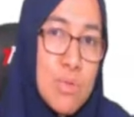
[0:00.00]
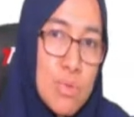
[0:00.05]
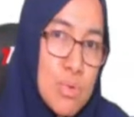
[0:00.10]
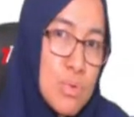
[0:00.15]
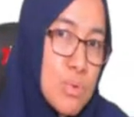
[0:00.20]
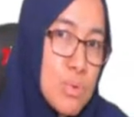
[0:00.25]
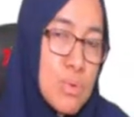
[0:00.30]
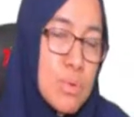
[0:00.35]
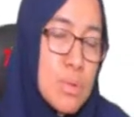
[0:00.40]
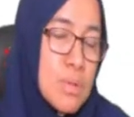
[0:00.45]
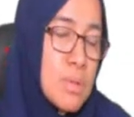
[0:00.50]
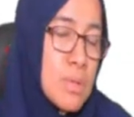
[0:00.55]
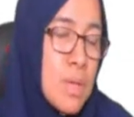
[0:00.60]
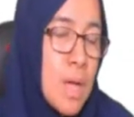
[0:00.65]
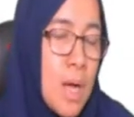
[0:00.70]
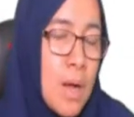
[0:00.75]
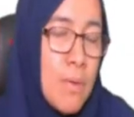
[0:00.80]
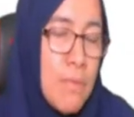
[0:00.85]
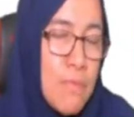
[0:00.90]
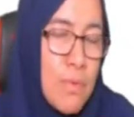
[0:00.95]
to
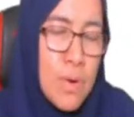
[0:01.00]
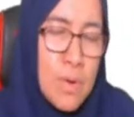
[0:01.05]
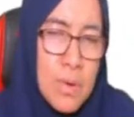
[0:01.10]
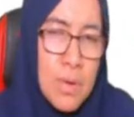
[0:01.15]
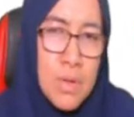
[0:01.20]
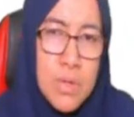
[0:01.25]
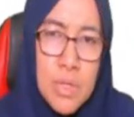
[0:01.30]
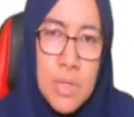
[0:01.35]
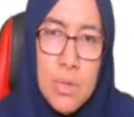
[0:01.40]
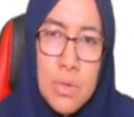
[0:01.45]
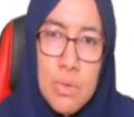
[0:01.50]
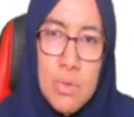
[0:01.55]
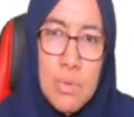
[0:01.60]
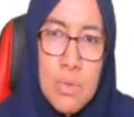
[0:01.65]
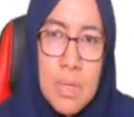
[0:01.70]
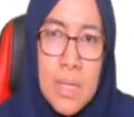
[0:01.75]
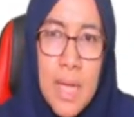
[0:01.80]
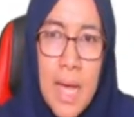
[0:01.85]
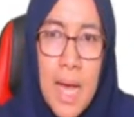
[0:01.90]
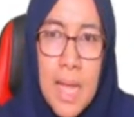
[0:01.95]

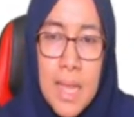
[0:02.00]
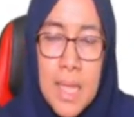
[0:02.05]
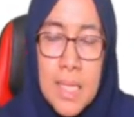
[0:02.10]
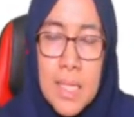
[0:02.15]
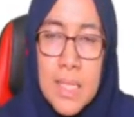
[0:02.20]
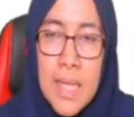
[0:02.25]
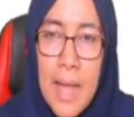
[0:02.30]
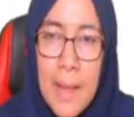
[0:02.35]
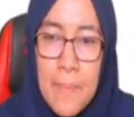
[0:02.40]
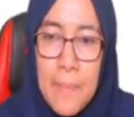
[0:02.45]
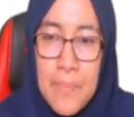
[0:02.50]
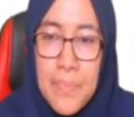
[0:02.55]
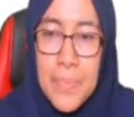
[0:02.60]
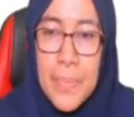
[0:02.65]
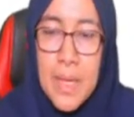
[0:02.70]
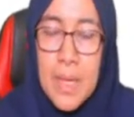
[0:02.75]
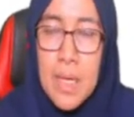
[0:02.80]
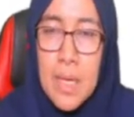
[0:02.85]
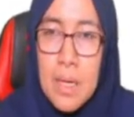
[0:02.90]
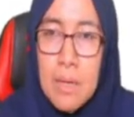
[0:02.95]
the other step.
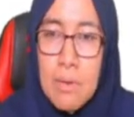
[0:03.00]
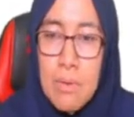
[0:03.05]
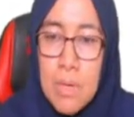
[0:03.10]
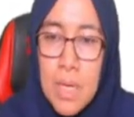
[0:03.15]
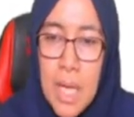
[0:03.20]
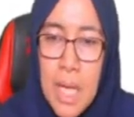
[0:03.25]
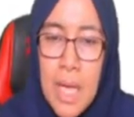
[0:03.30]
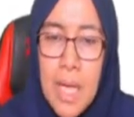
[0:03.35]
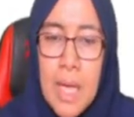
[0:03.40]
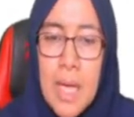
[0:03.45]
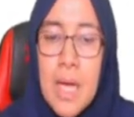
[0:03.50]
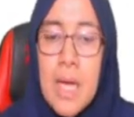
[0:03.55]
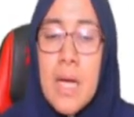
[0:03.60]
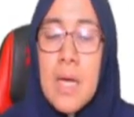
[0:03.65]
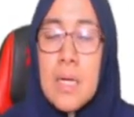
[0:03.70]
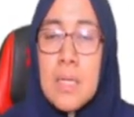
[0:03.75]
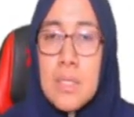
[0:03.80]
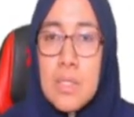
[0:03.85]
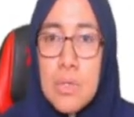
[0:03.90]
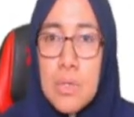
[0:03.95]
Okay,
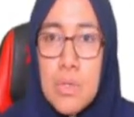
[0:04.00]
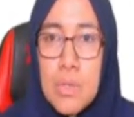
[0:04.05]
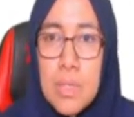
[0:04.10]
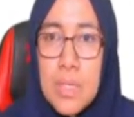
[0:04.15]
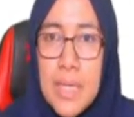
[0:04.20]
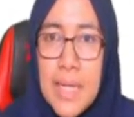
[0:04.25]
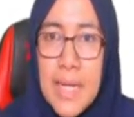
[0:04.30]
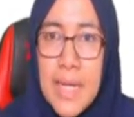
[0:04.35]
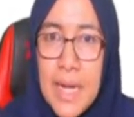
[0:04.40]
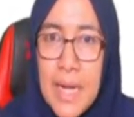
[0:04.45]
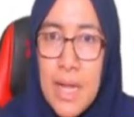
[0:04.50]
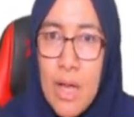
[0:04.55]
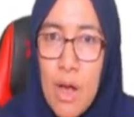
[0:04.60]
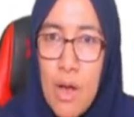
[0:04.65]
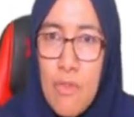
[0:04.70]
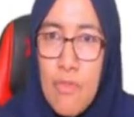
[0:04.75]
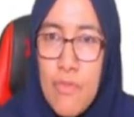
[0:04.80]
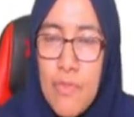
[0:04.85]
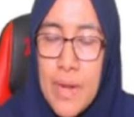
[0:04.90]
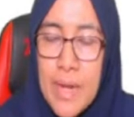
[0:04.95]
so degree
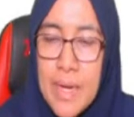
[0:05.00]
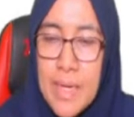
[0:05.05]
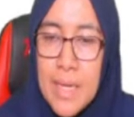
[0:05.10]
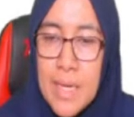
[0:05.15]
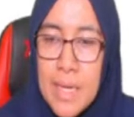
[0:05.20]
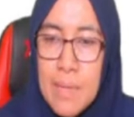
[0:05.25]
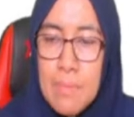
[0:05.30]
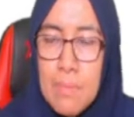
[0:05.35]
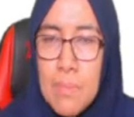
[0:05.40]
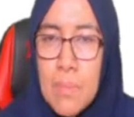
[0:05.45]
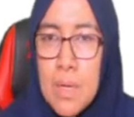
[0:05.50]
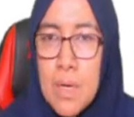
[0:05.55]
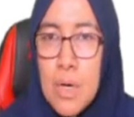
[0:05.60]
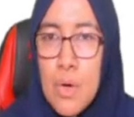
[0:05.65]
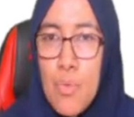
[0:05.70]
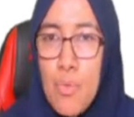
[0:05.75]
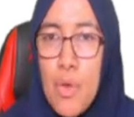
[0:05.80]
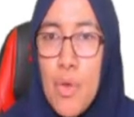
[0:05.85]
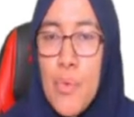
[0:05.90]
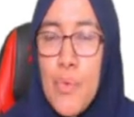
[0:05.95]
of freedom
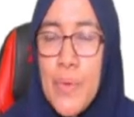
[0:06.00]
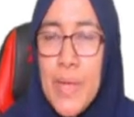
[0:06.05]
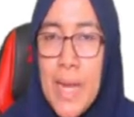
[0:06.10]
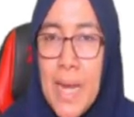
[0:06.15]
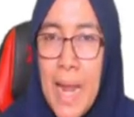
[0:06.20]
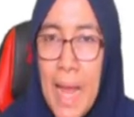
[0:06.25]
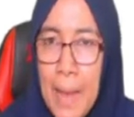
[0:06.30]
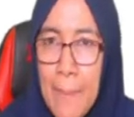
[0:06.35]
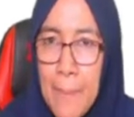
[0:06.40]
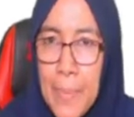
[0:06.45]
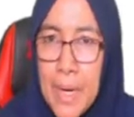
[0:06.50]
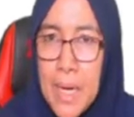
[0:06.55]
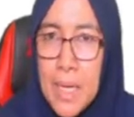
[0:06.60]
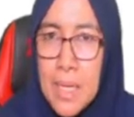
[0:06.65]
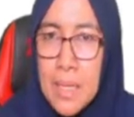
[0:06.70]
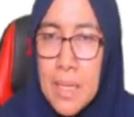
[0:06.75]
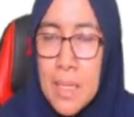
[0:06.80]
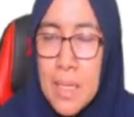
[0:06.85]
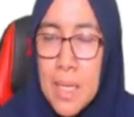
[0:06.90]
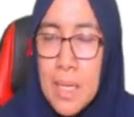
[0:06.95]
we will
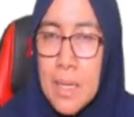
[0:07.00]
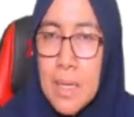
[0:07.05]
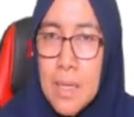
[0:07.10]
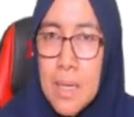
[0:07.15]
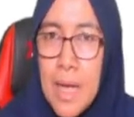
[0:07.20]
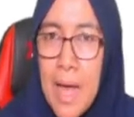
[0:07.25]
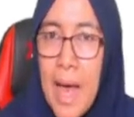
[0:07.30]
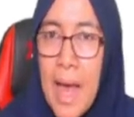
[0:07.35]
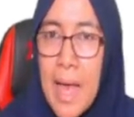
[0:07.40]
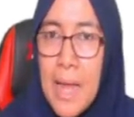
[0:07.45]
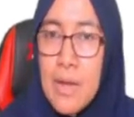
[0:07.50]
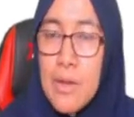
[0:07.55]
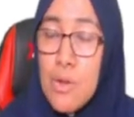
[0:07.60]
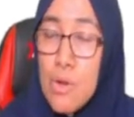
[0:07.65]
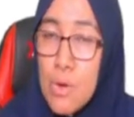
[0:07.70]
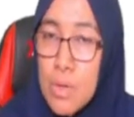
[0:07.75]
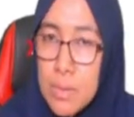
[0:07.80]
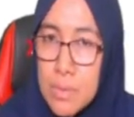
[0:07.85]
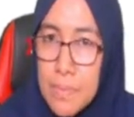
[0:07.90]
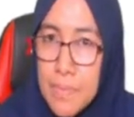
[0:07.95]
label at
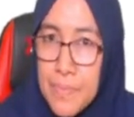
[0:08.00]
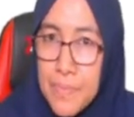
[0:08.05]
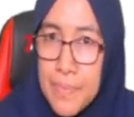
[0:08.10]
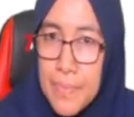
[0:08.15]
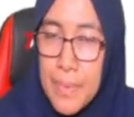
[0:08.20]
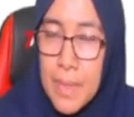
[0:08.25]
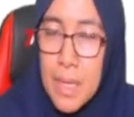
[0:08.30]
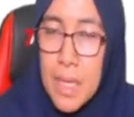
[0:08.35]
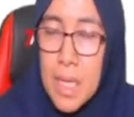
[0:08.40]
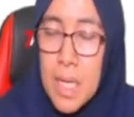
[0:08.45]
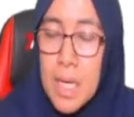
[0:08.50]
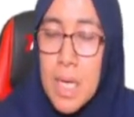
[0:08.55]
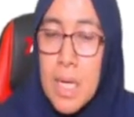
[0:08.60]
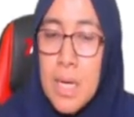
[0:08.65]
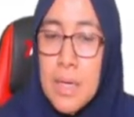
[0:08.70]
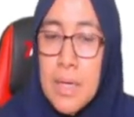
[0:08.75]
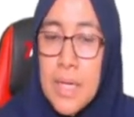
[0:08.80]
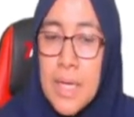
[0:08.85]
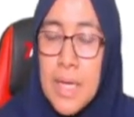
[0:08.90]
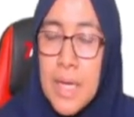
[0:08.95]
node.
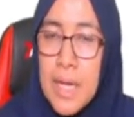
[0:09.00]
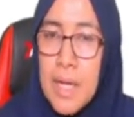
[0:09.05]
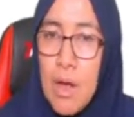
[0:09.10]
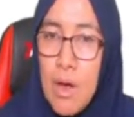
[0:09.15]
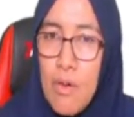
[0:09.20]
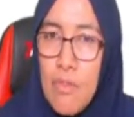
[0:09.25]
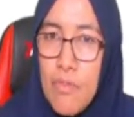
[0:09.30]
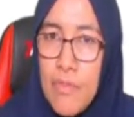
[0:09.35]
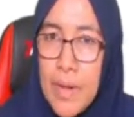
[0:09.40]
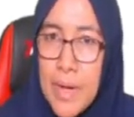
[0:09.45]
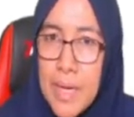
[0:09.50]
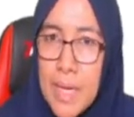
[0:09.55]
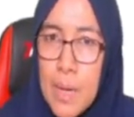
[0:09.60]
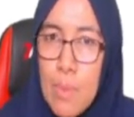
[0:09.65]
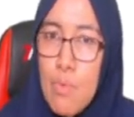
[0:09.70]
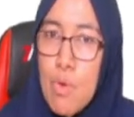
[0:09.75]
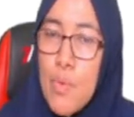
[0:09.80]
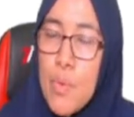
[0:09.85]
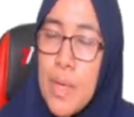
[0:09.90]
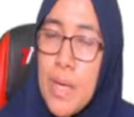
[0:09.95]
Degree of freedom
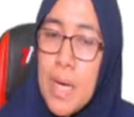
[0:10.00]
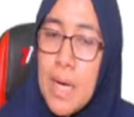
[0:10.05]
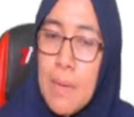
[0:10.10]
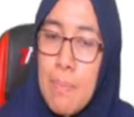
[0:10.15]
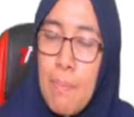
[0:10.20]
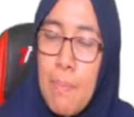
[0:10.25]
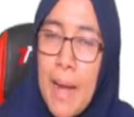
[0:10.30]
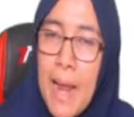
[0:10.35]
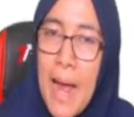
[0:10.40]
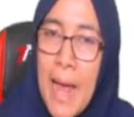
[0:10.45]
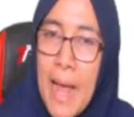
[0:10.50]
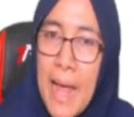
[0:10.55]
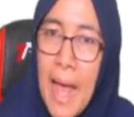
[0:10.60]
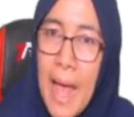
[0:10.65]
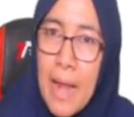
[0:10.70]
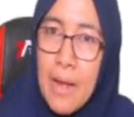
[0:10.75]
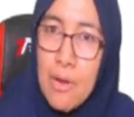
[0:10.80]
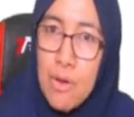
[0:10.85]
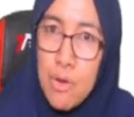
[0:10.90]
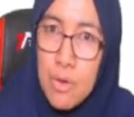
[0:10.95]
we will apply
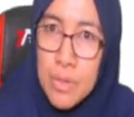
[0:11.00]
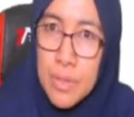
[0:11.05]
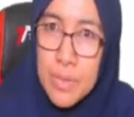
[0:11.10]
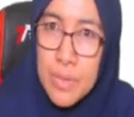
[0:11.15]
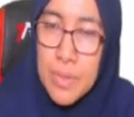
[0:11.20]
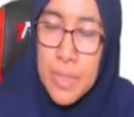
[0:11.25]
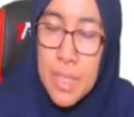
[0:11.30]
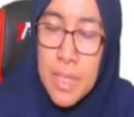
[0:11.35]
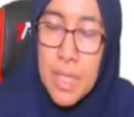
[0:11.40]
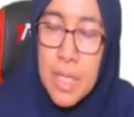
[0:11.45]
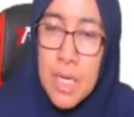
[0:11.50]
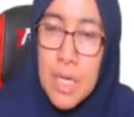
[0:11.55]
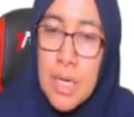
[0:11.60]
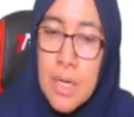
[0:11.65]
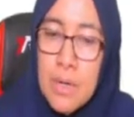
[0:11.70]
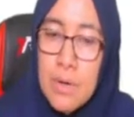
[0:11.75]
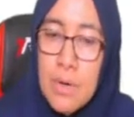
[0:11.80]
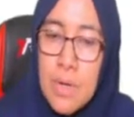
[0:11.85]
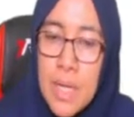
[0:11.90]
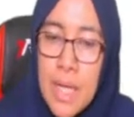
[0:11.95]
at node.
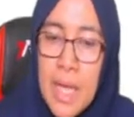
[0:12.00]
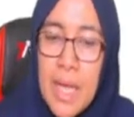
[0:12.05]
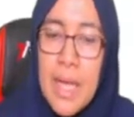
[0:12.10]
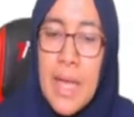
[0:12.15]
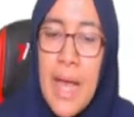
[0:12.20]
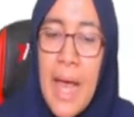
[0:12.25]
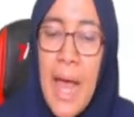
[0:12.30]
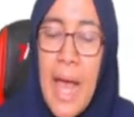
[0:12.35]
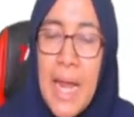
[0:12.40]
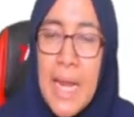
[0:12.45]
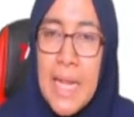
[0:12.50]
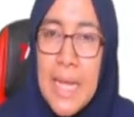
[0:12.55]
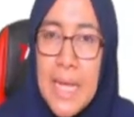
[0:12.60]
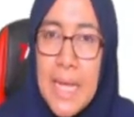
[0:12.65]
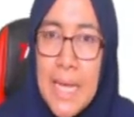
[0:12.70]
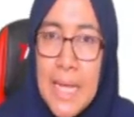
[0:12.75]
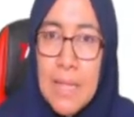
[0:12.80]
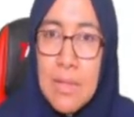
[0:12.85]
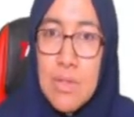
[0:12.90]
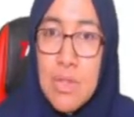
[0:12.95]
Okay, and
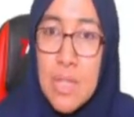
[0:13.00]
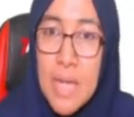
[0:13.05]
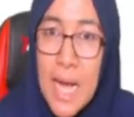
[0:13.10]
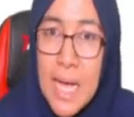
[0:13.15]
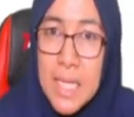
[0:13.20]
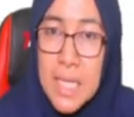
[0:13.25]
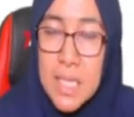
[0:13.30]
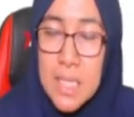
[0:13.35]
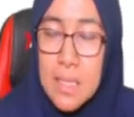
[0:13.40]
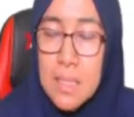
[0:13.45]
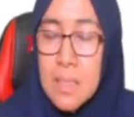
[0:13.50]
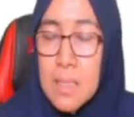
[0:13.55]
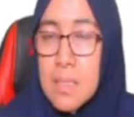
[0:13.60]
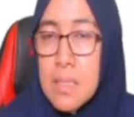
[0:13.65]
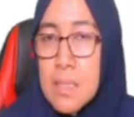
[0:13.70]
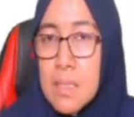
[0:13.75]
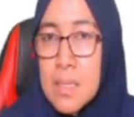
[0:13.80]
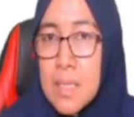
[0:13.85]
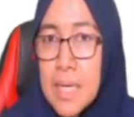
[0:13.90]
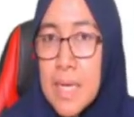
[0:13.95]
in truss
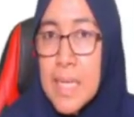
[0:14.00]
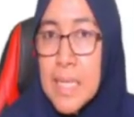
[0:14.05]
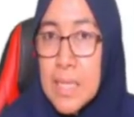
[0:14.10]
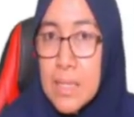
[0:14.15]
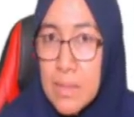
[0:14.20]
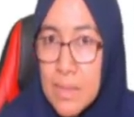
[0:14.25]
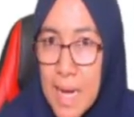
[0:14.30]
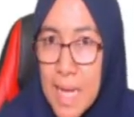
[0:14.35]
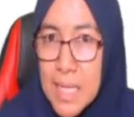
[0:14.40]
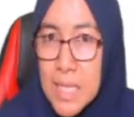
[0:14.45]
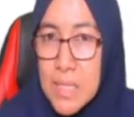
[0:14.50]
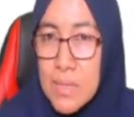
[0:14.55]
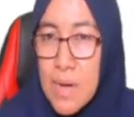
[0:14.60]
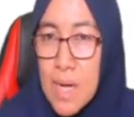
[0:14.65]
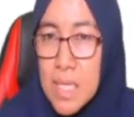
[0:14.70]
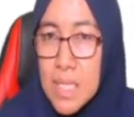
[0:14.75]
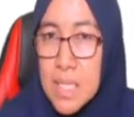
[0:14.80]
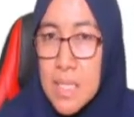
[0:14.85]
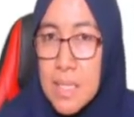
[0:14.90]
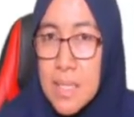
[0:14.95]

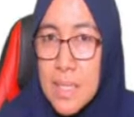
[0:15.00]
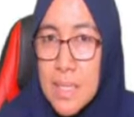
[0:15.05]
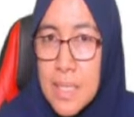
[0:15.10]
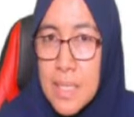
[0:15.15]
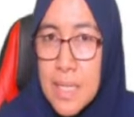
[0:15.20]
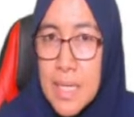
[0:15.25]
structure,